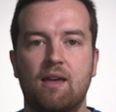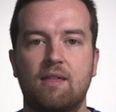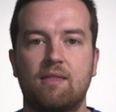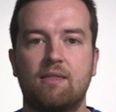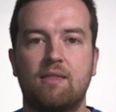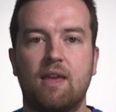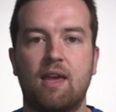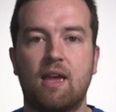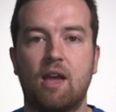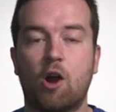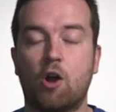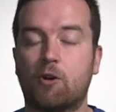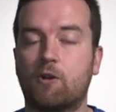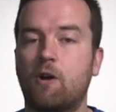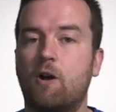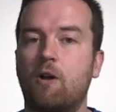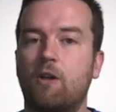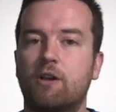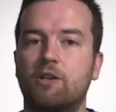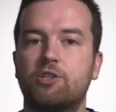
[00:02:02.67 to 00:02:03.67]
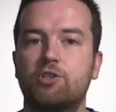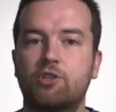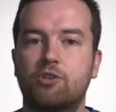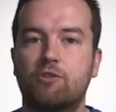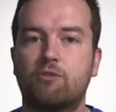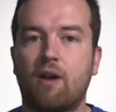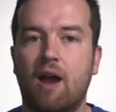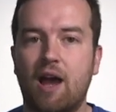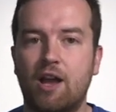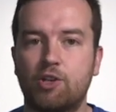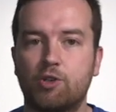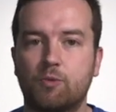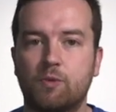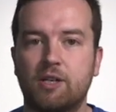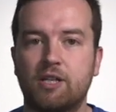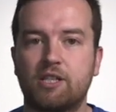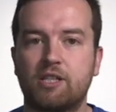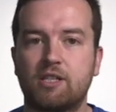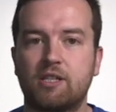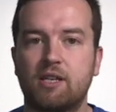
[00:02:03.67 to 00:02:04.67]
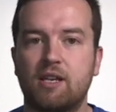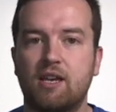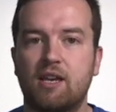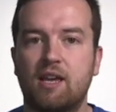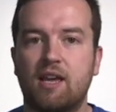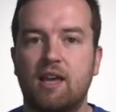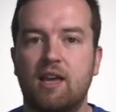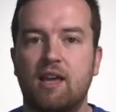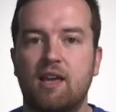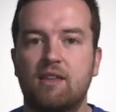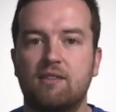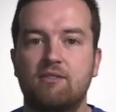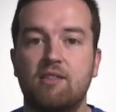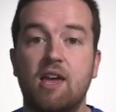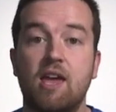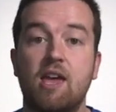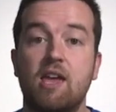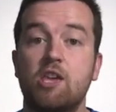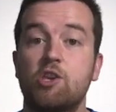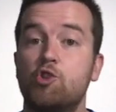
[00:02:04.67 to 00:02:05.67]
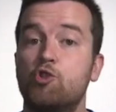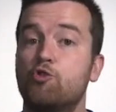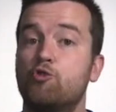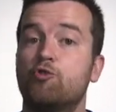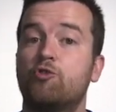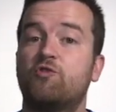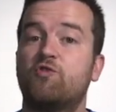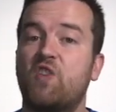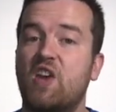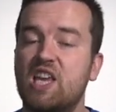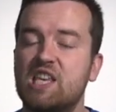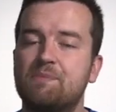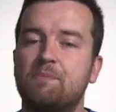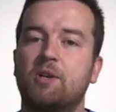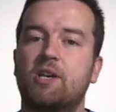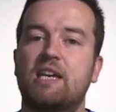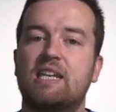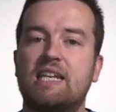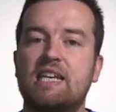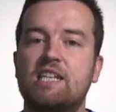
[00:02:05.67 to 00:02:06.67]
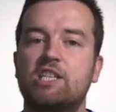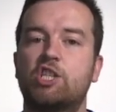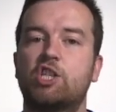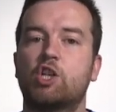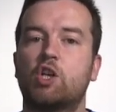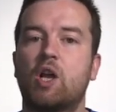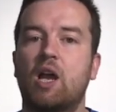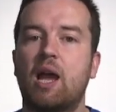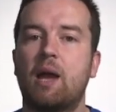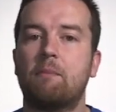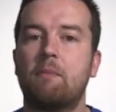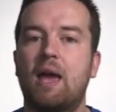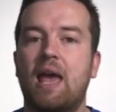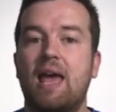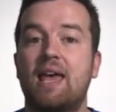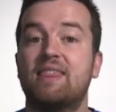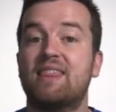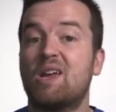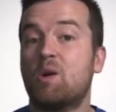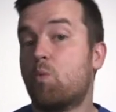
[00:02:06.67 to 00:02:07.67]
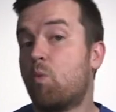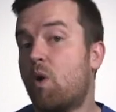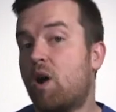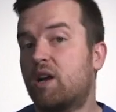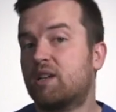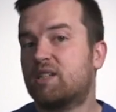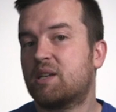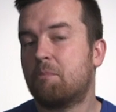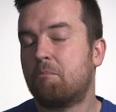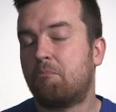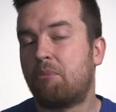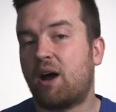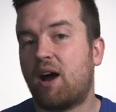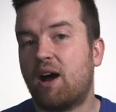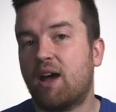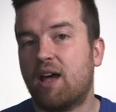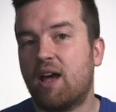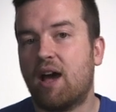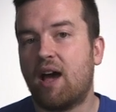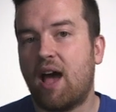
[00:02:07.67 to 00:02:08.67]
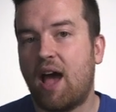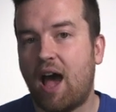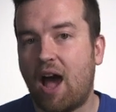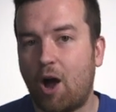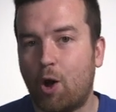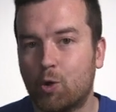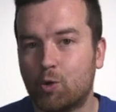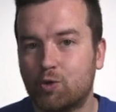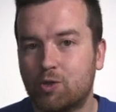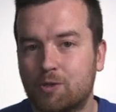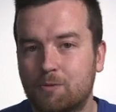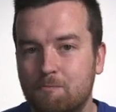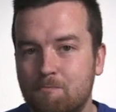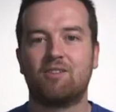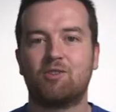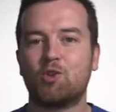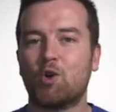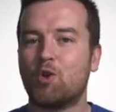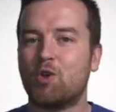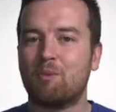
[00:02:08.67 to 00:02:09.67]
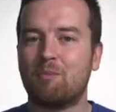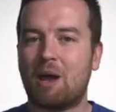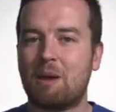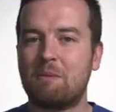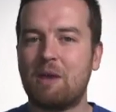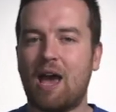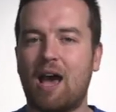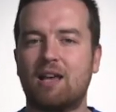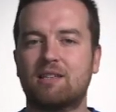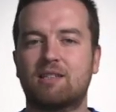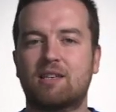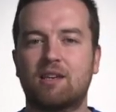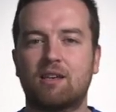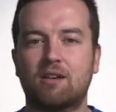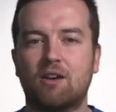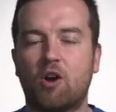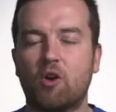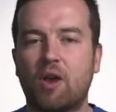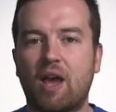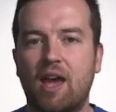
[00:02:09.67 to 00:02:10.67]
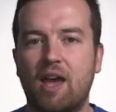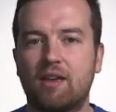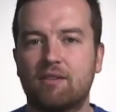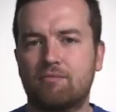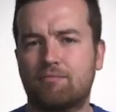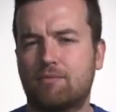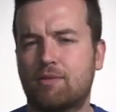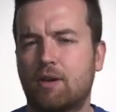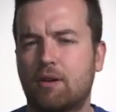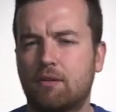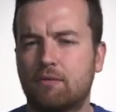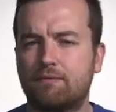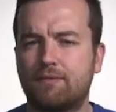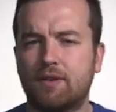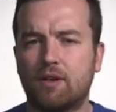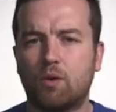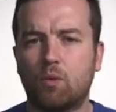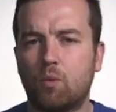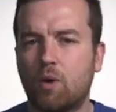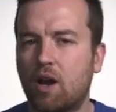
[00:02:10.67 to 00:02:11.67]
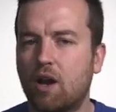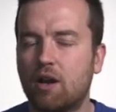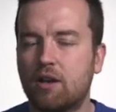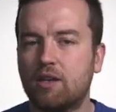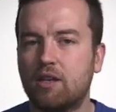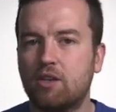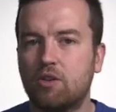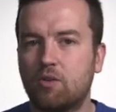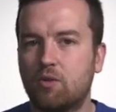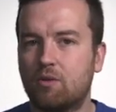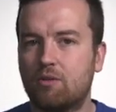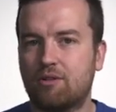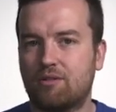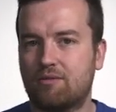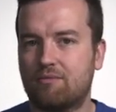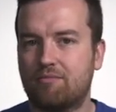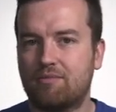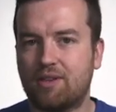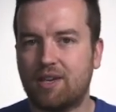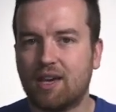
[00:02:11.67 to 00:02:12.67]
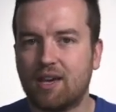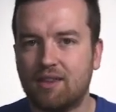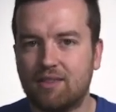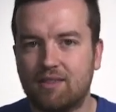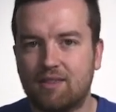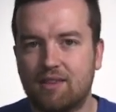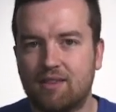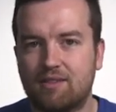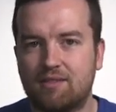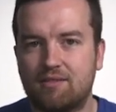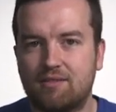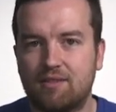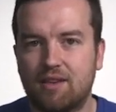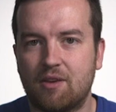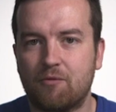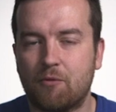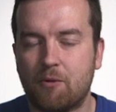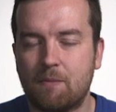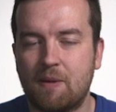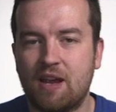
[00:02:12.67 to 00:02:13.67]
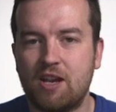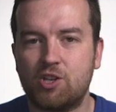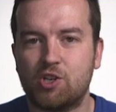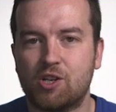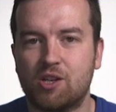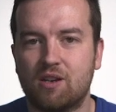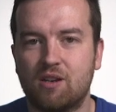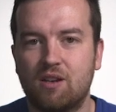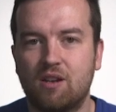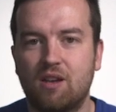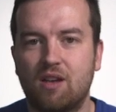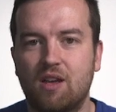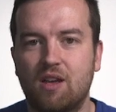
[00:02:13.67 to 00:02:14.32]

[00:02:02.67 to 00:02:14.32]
They are college graduates. They use Facebook and Instagram, and they want to buy a house. So you might be asking, okay, so Phil, where did you get this information?